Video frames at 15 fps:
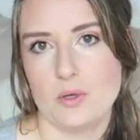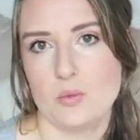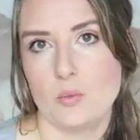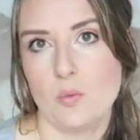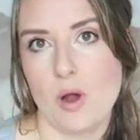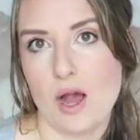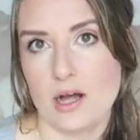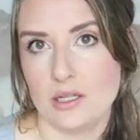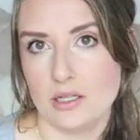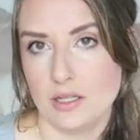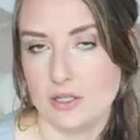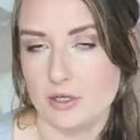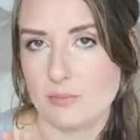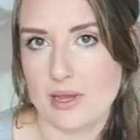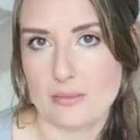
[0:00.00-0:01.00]
while
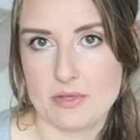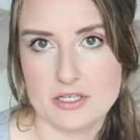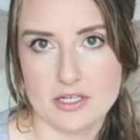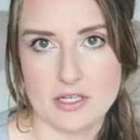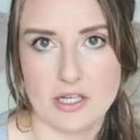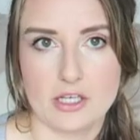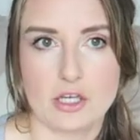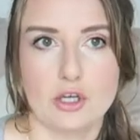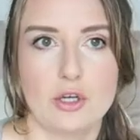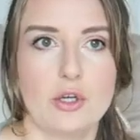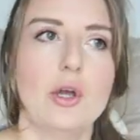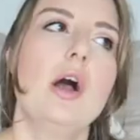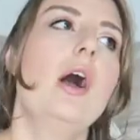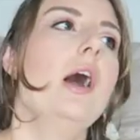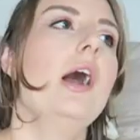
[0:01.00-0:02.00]
your baby's in
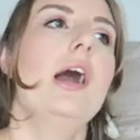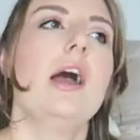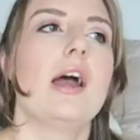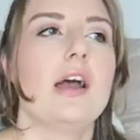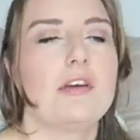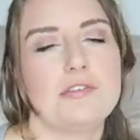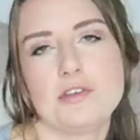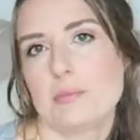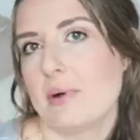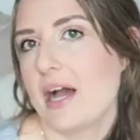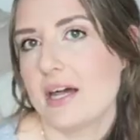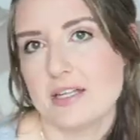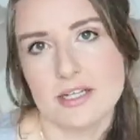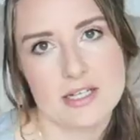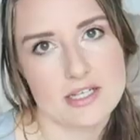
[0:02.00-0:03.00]
NICU, if your
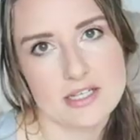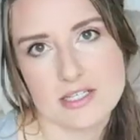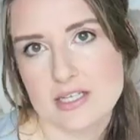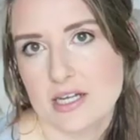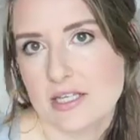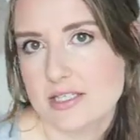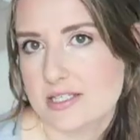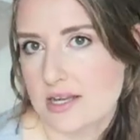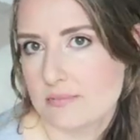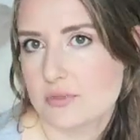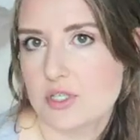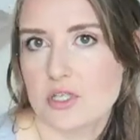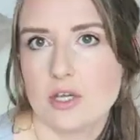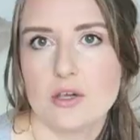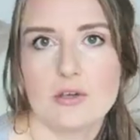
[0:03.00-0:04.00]
partner snuggles up
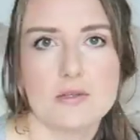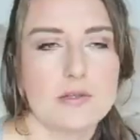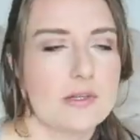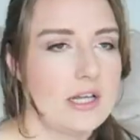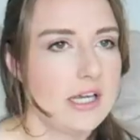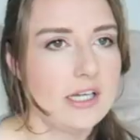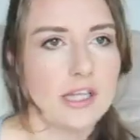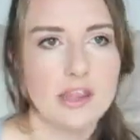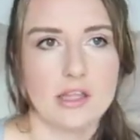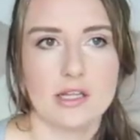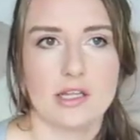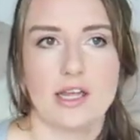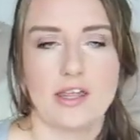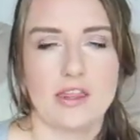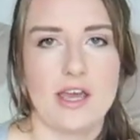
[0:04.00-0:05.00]
to you, anything
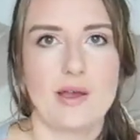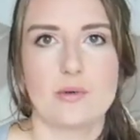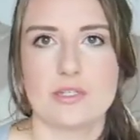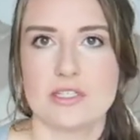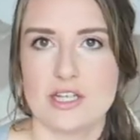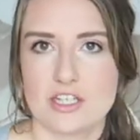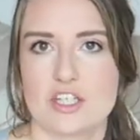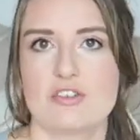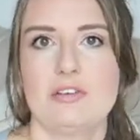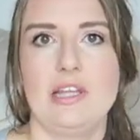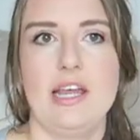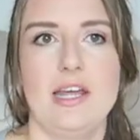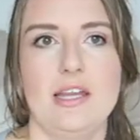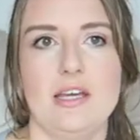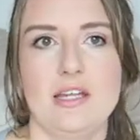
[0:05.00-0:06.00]
like that was touch
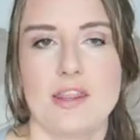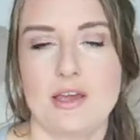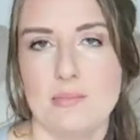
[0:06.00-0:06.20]
related